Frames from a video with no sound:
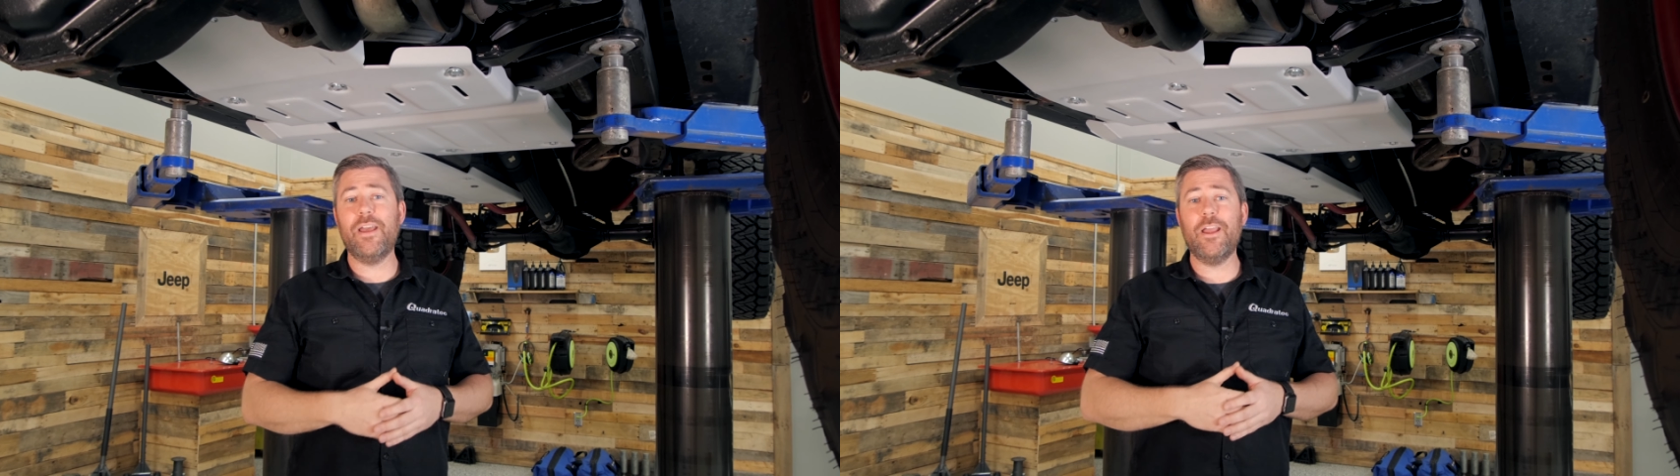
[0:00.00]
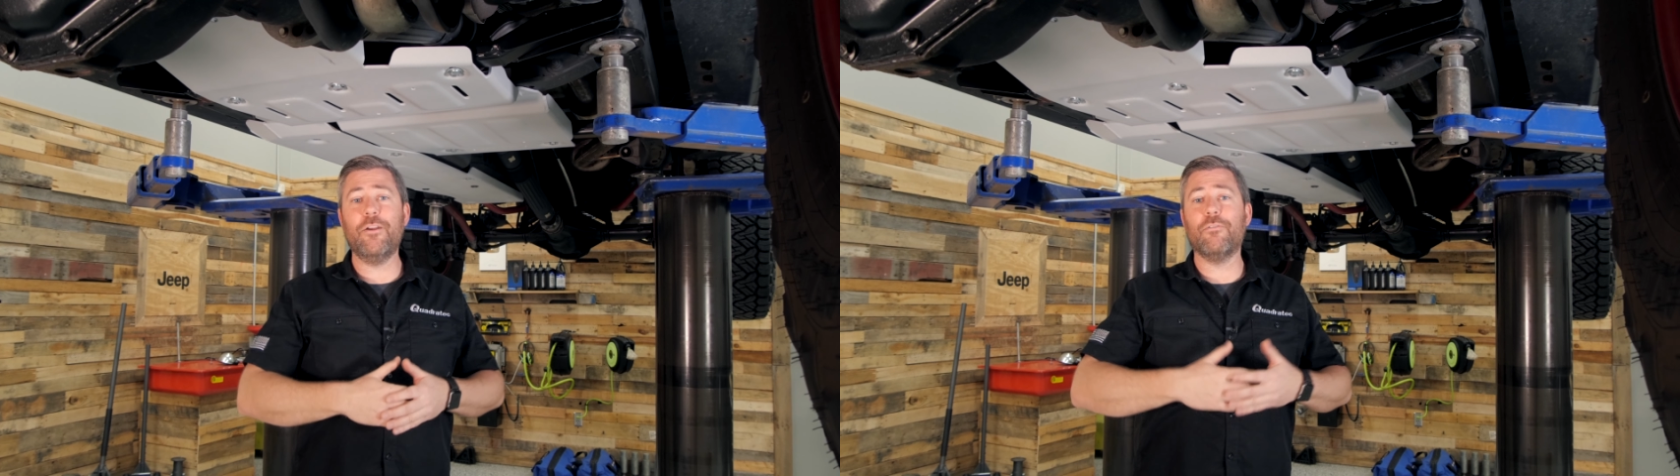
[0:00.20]

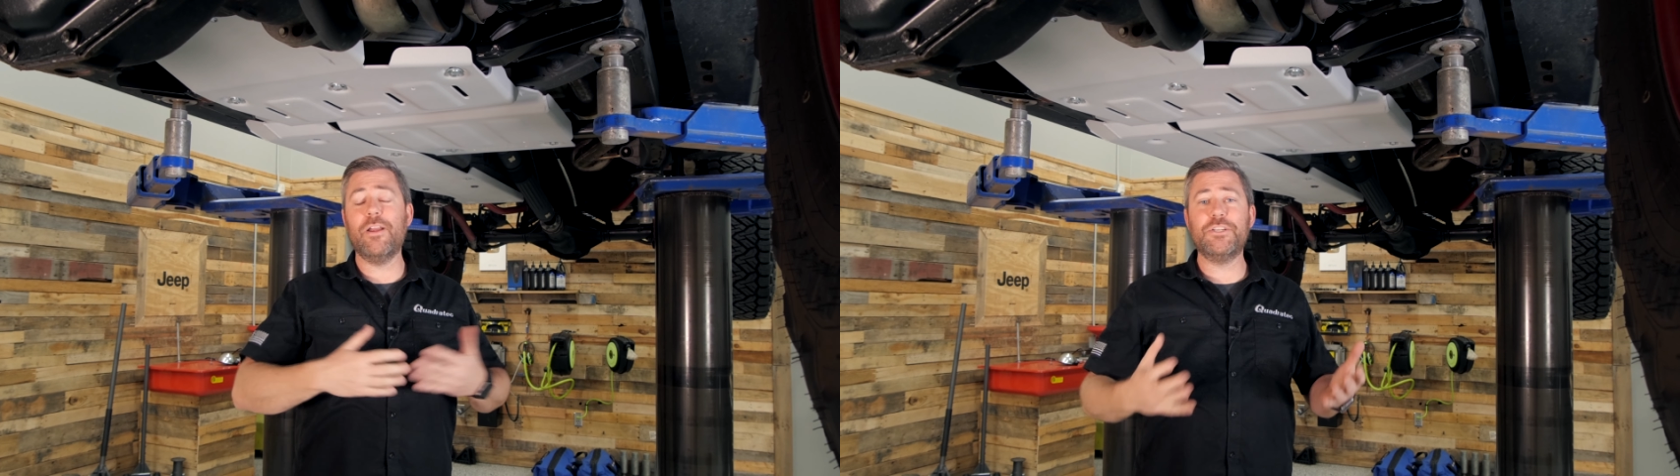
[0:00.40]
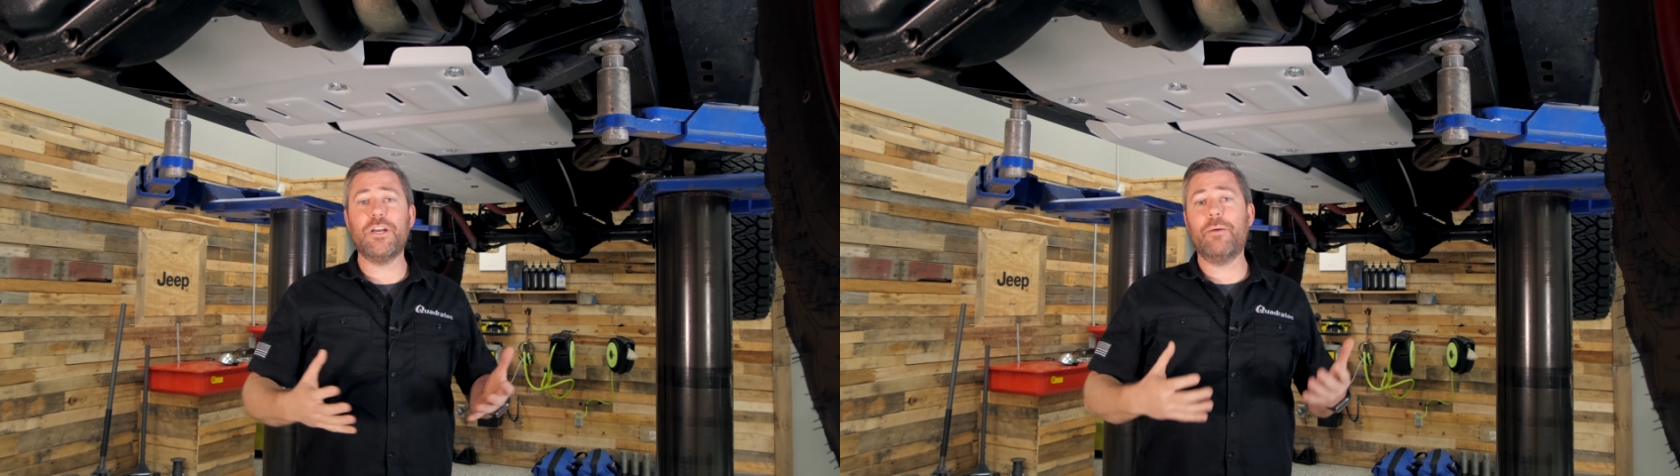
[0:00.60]
a
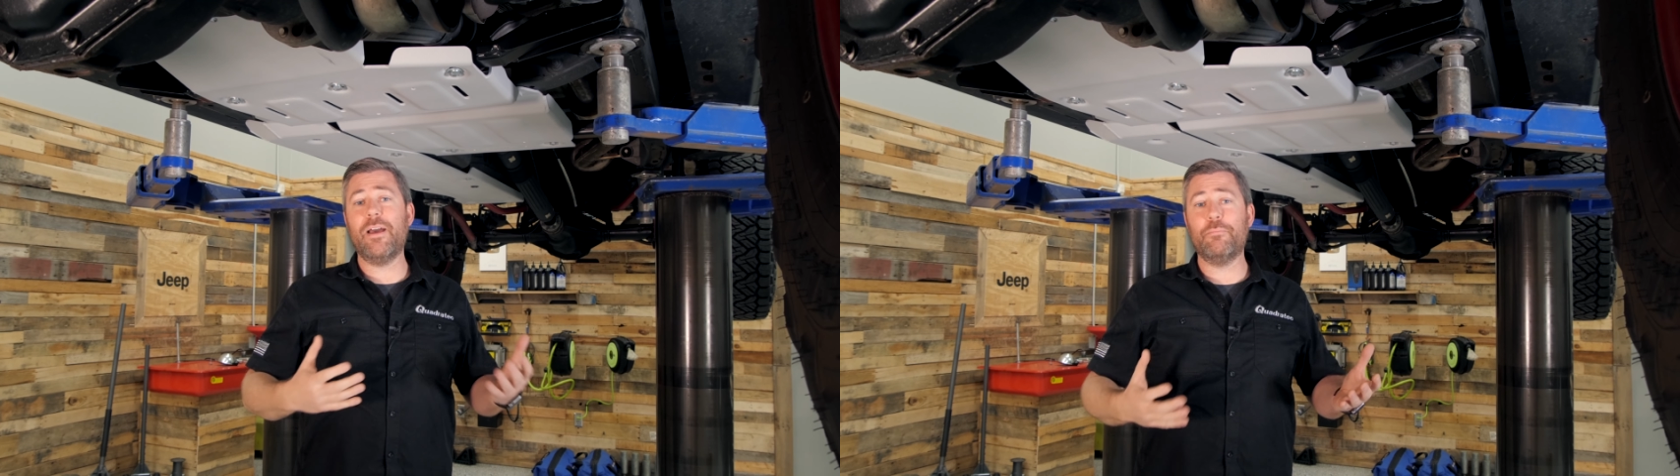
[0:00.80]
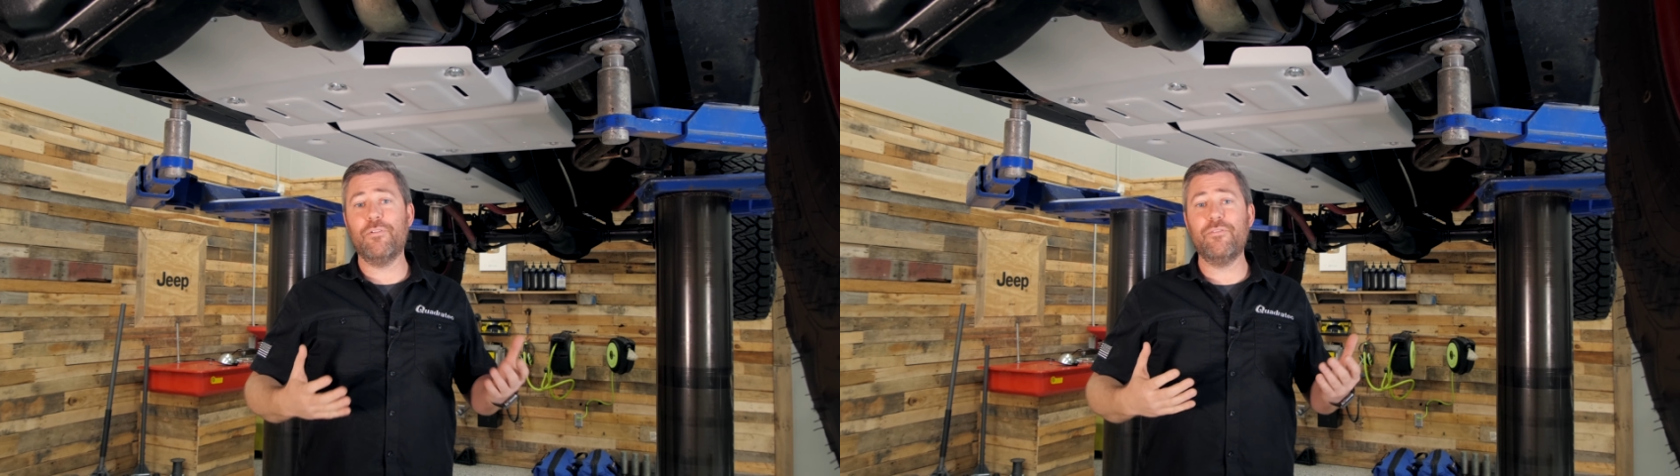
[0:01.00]
great job
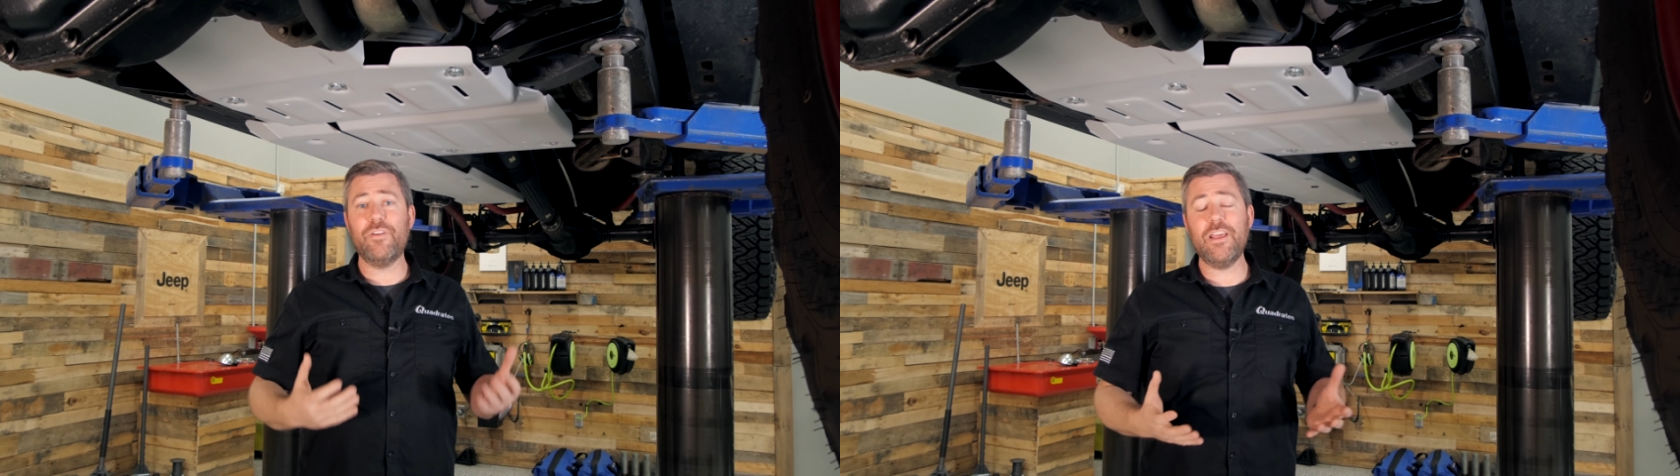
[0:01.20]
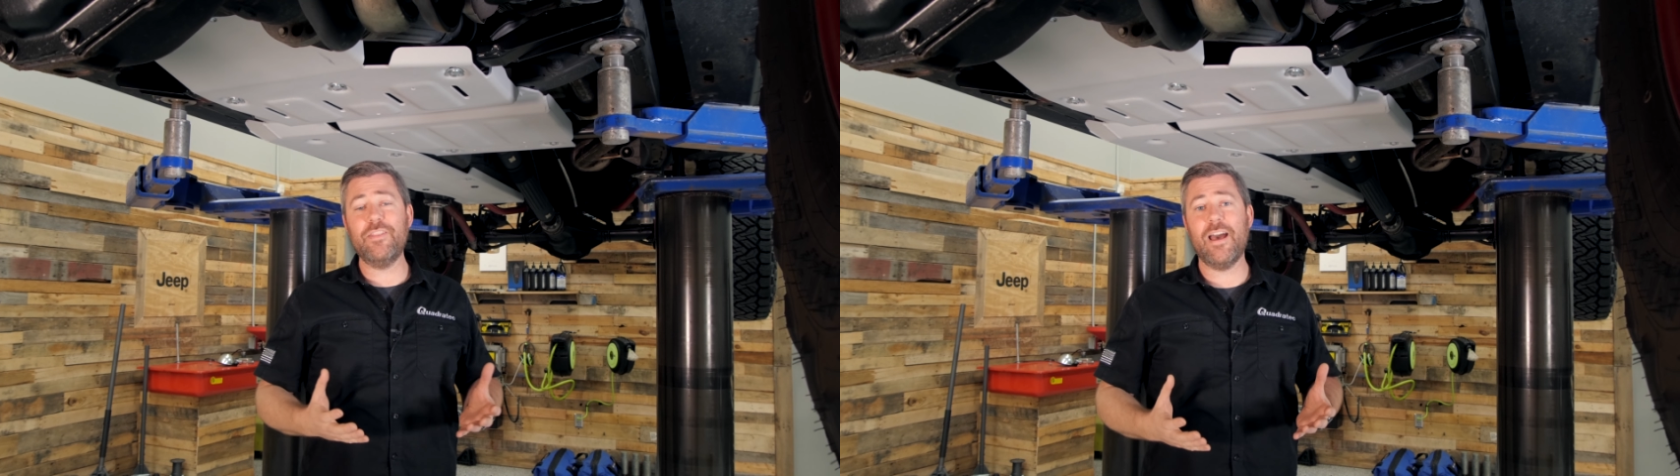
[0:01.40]
at
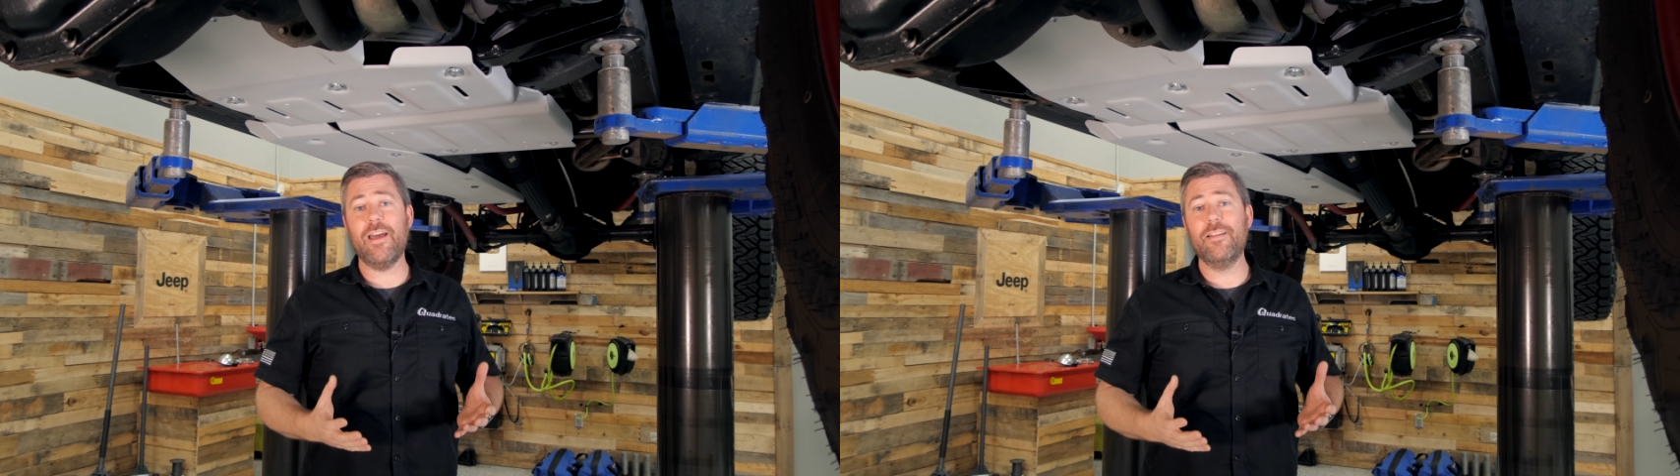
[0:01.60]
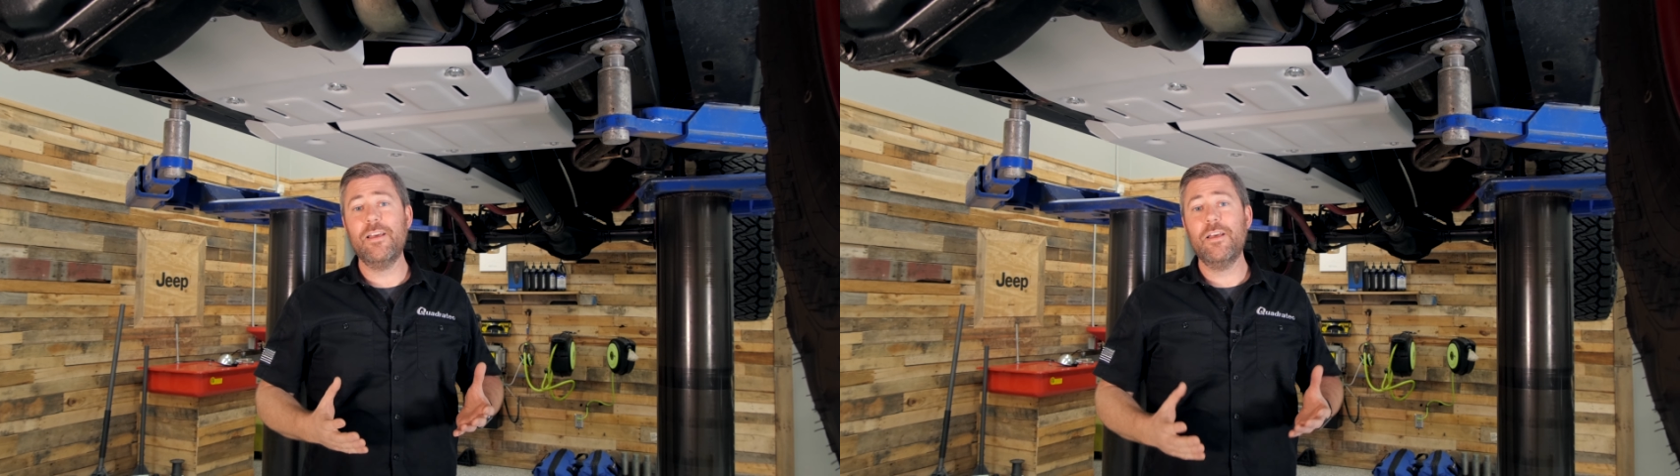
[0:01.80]
preventing
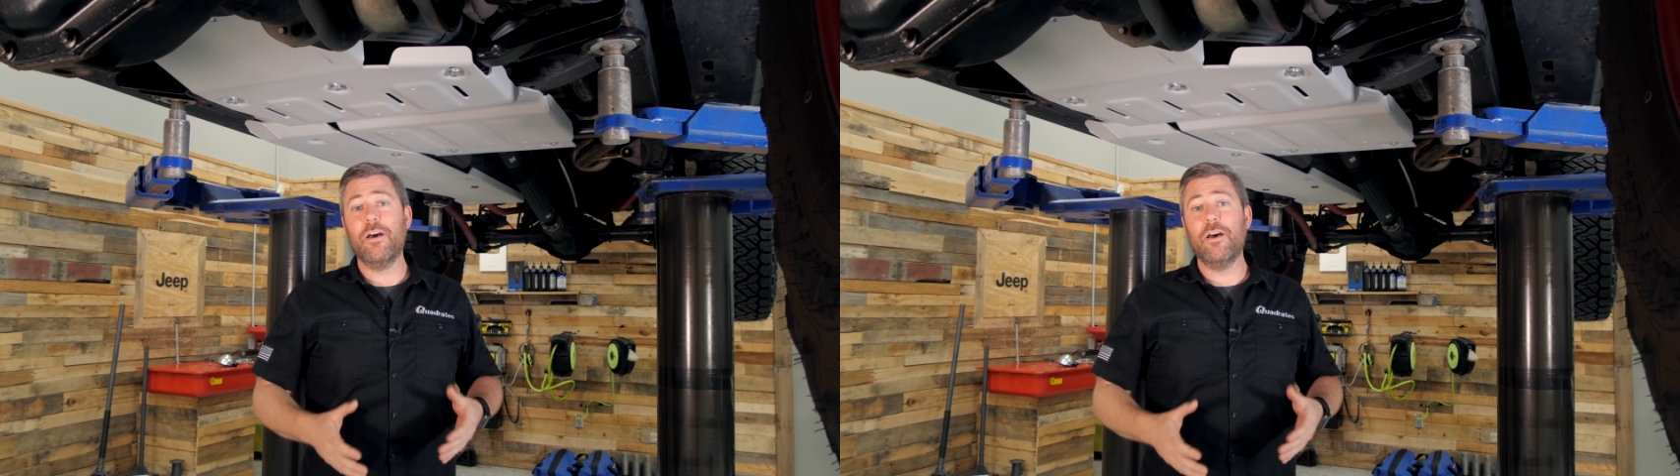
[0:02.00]
that.